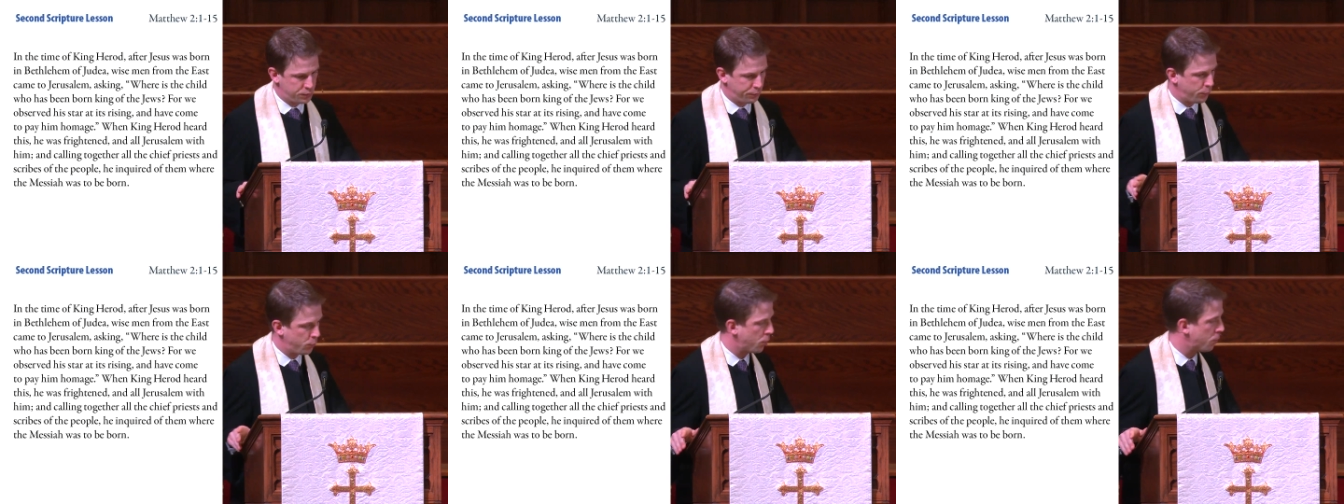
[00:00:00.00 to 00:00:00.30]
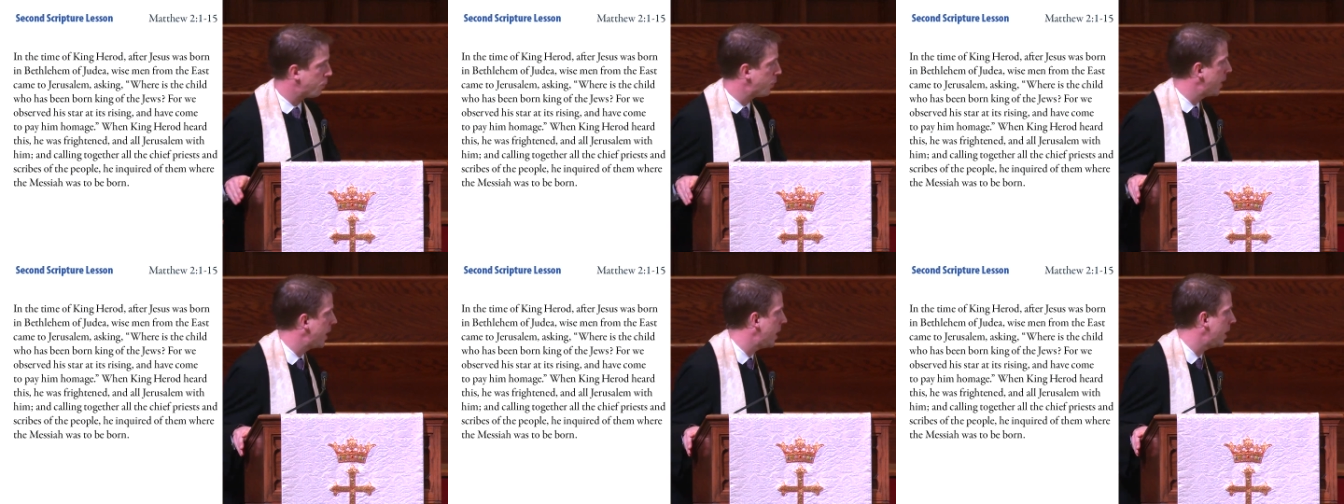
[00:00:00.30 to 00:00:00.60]
For
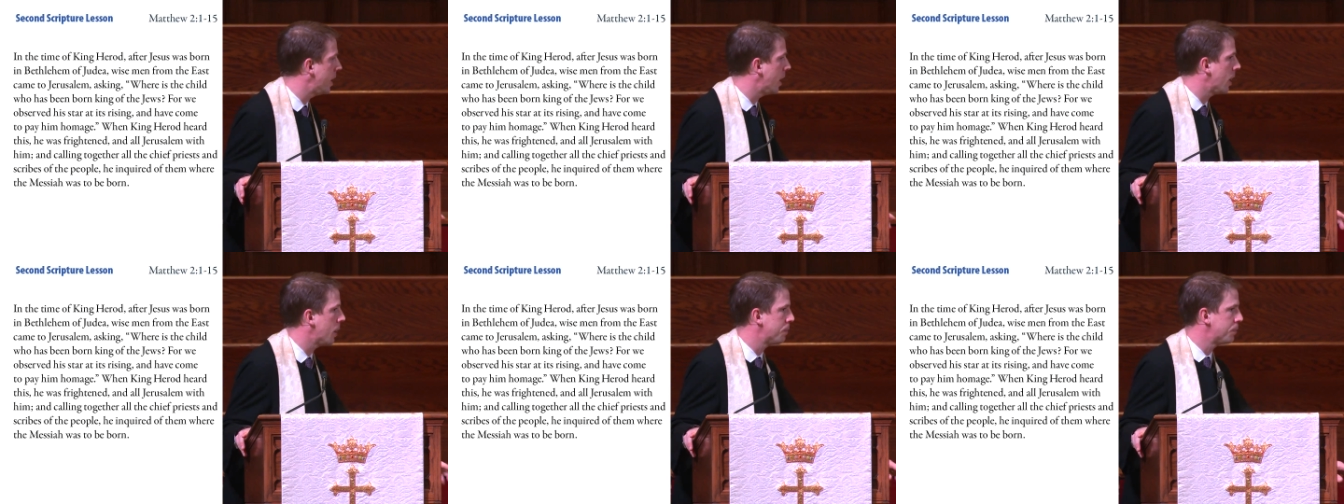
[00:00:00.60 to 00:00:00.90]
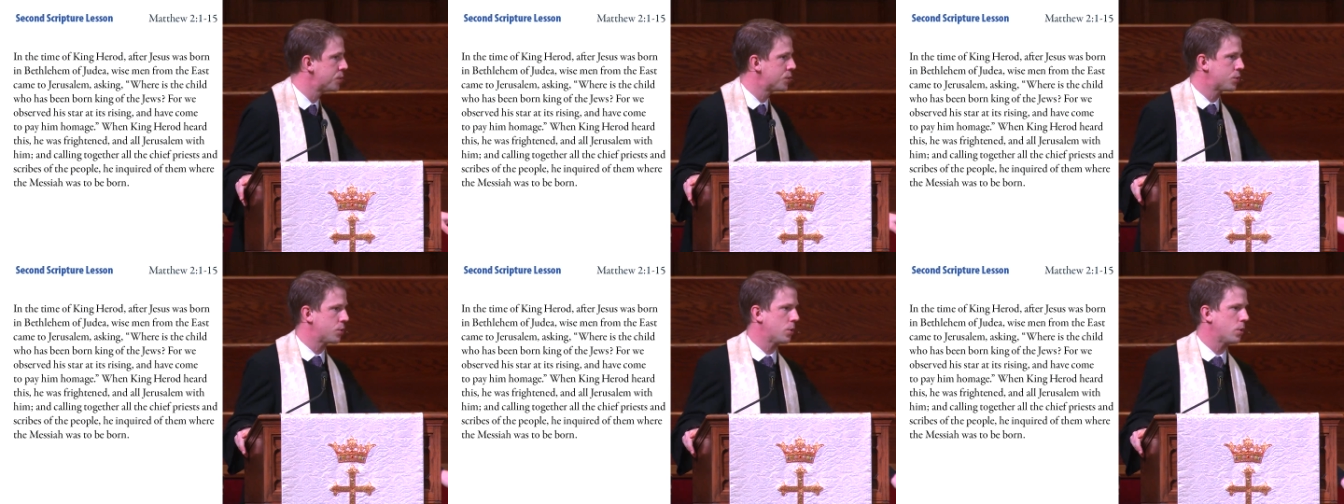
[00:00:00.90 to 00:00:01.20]
we
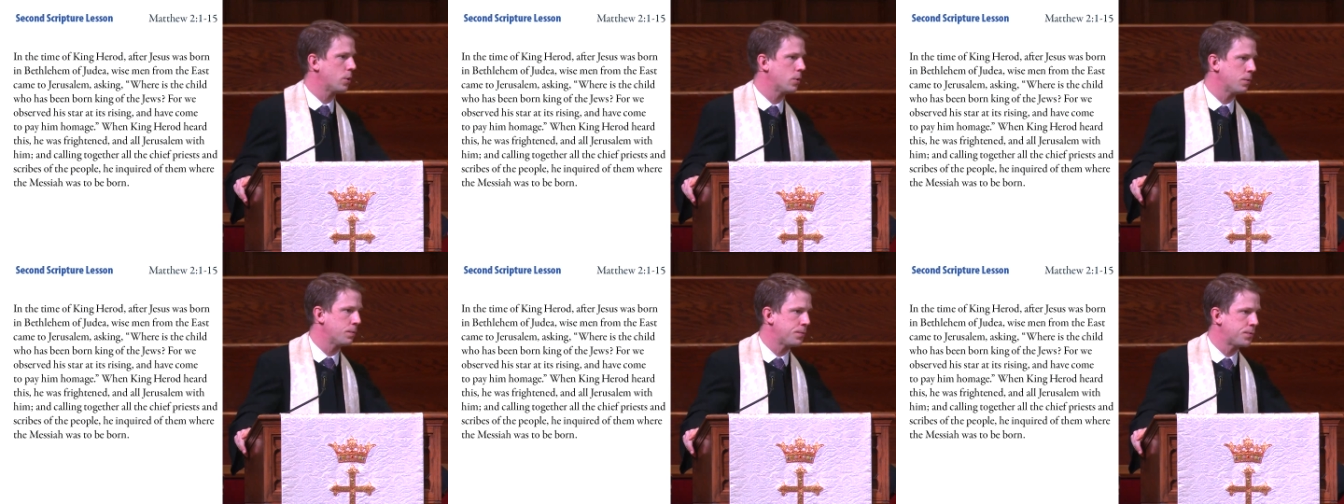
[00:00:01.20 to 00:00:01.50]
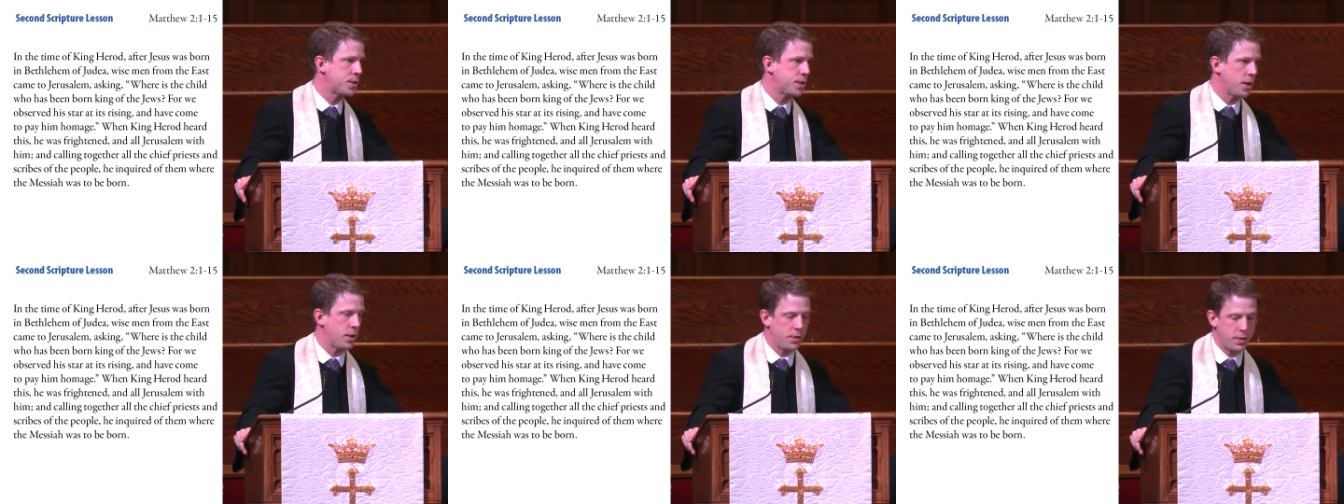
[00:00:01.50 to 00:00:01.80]

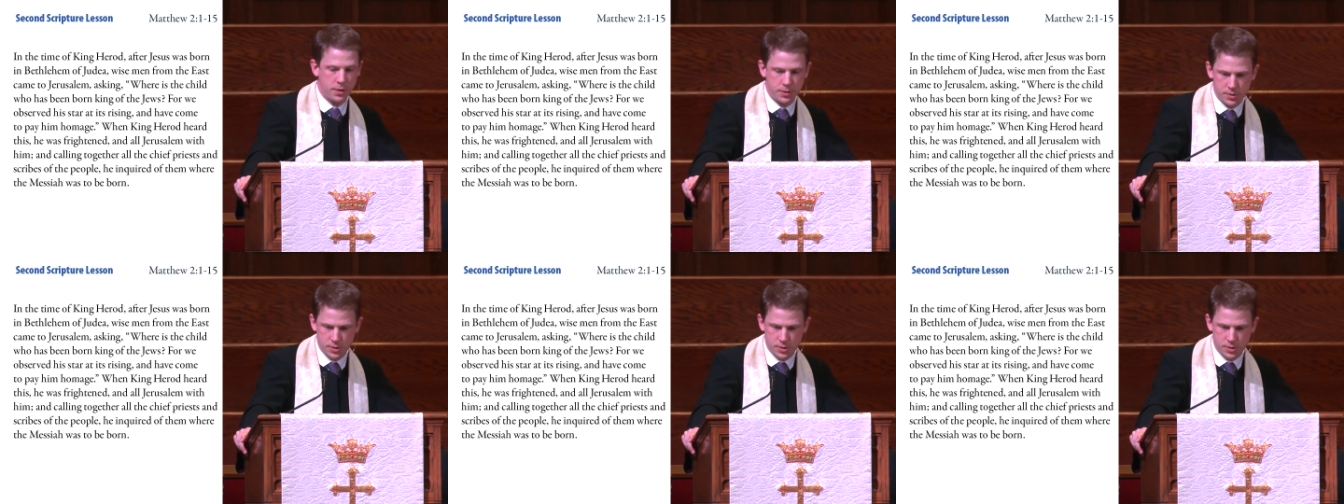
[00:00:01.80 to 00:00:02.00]
observed the